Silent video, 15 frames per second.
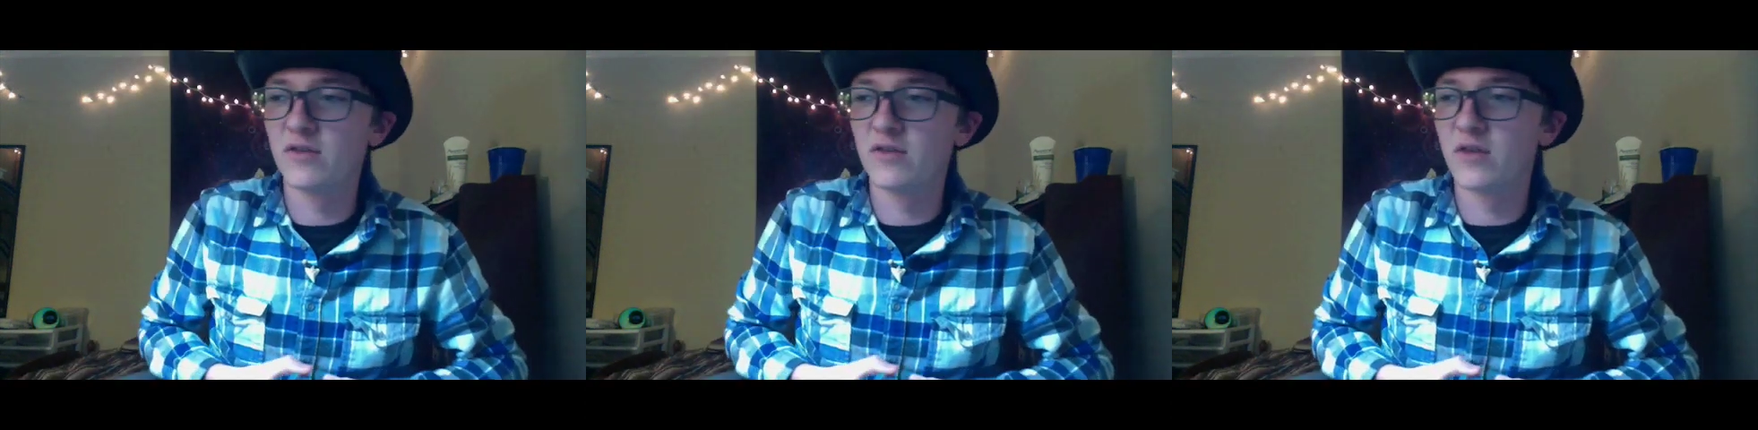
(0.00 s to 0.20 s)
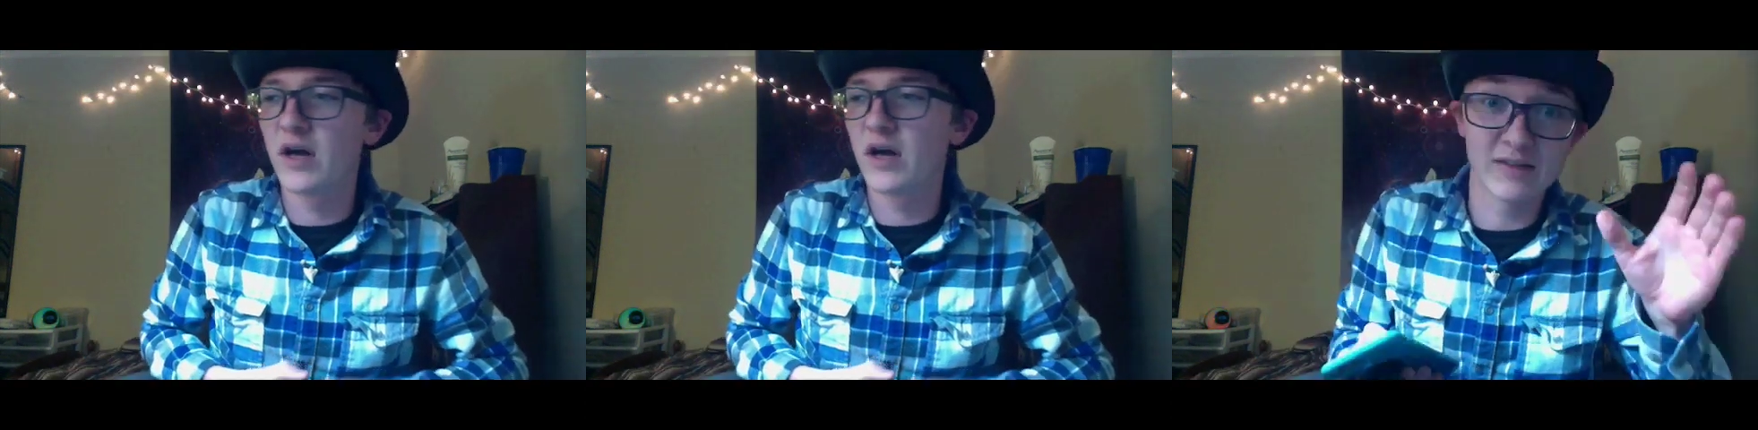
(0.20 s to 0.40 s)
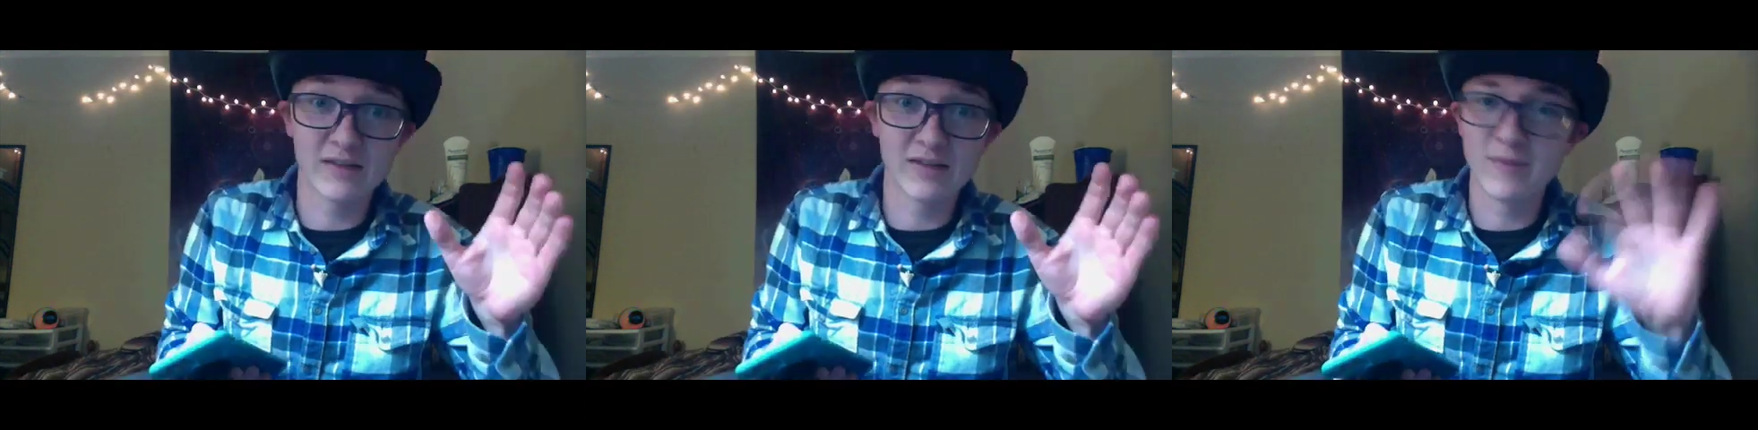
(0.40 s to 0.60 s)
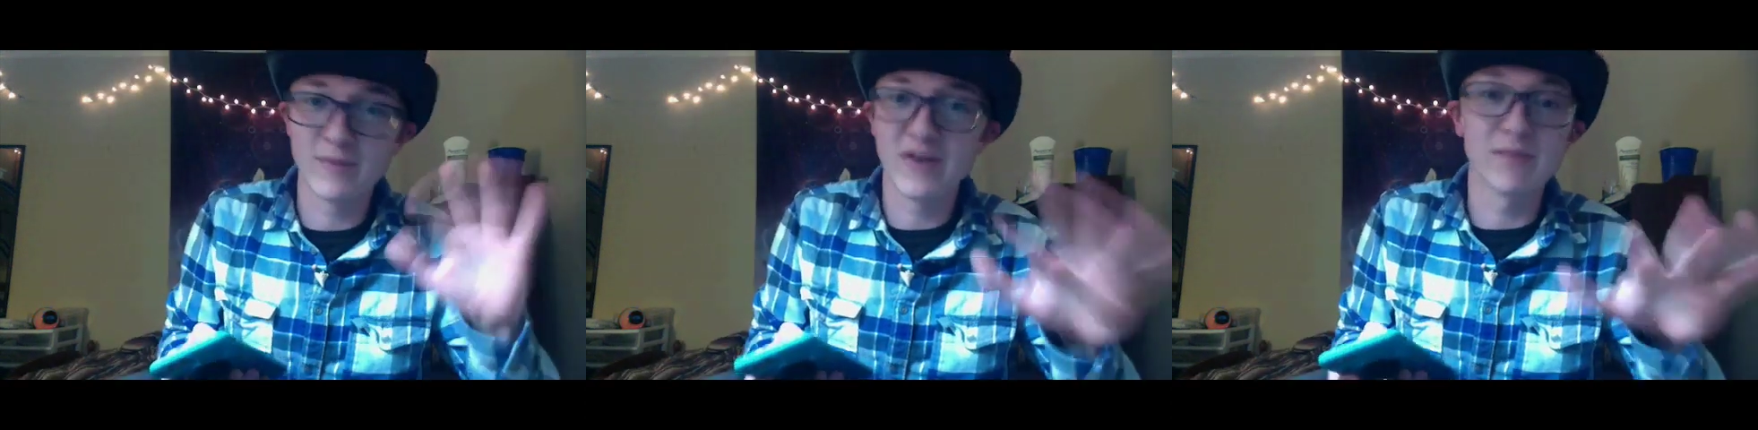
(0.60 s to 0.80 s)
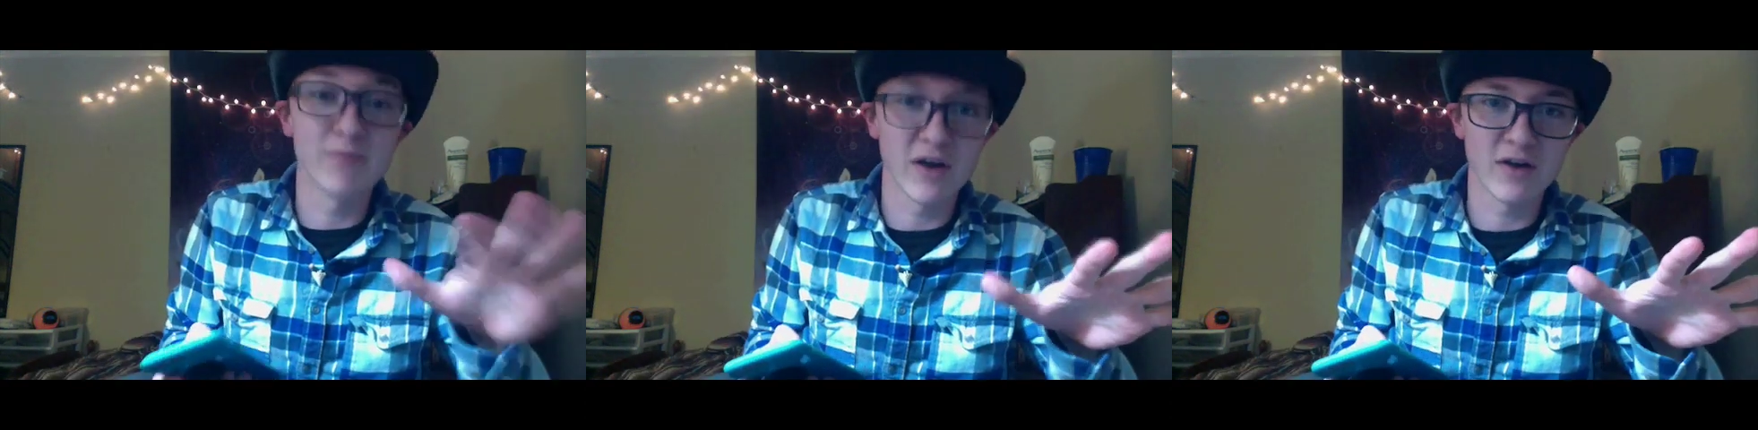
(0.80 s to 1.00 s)
I'm getting
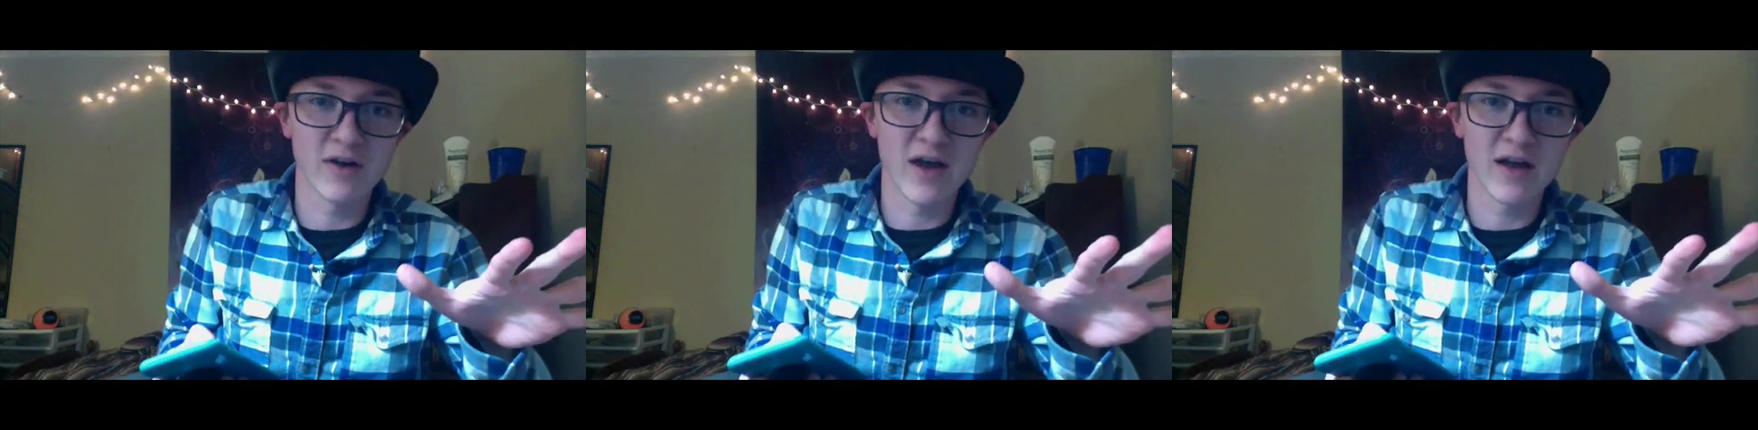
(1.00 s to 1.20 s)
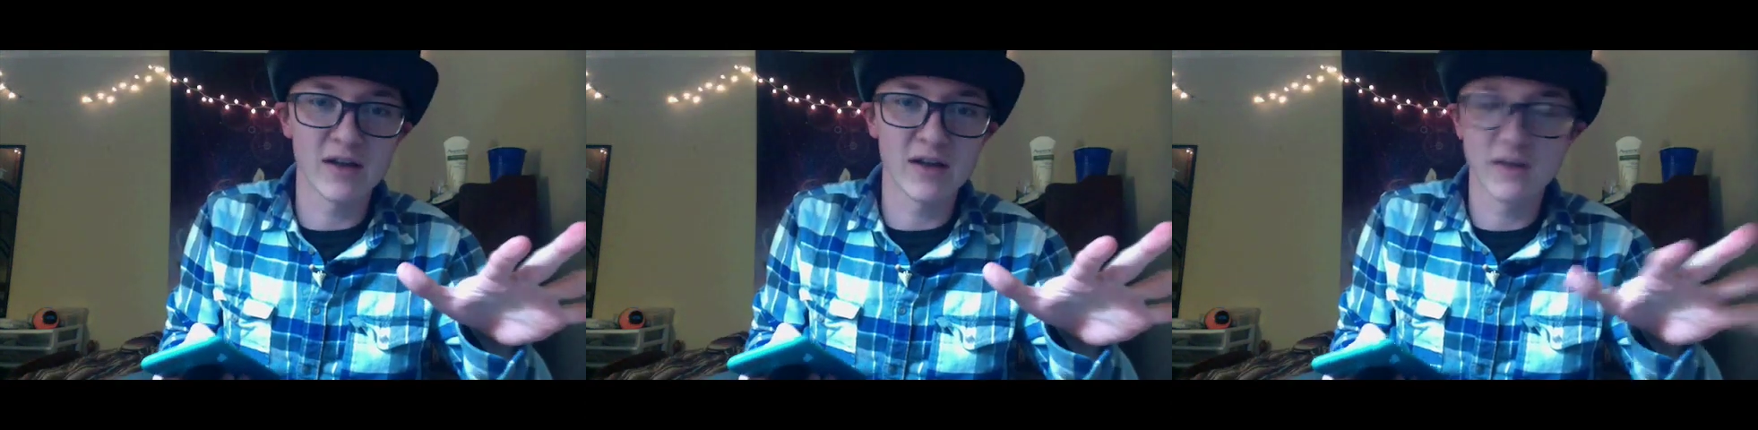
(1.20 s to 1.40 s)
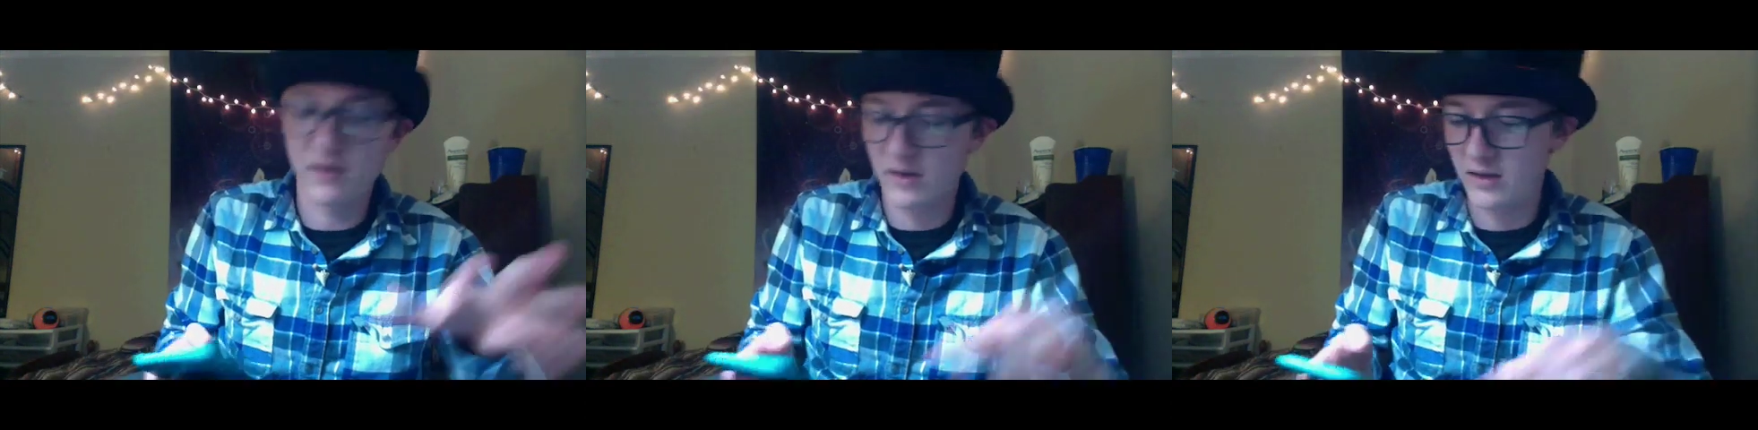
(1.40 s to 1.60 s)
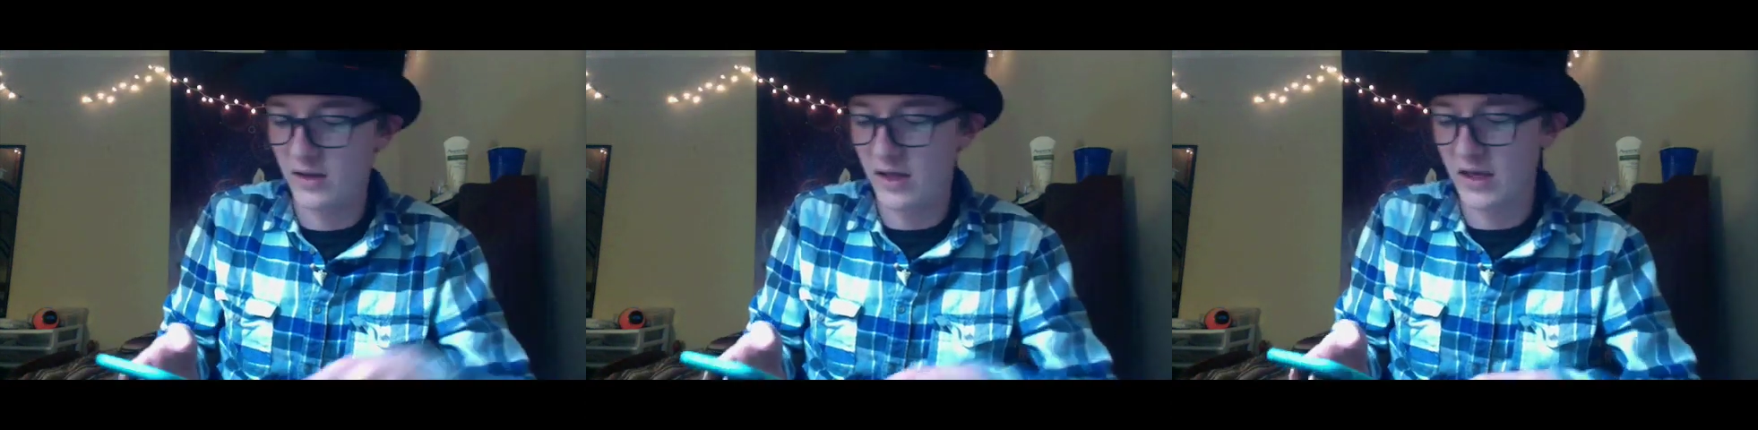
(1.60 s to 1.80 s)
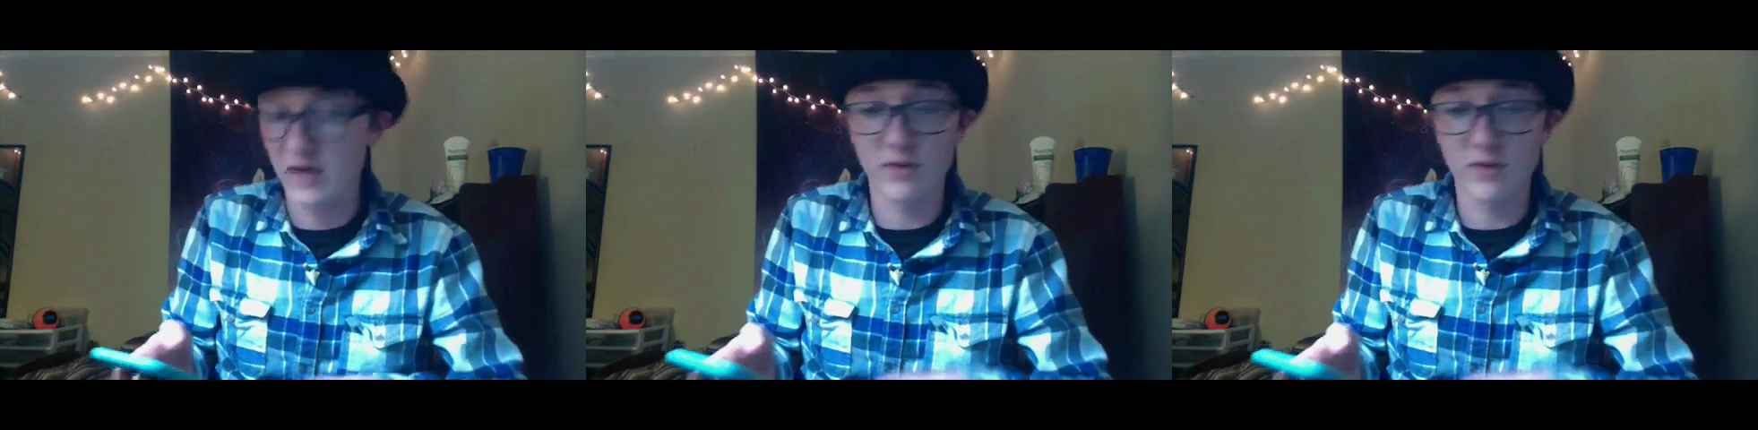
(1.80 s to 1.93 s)
better at it. Like I don't.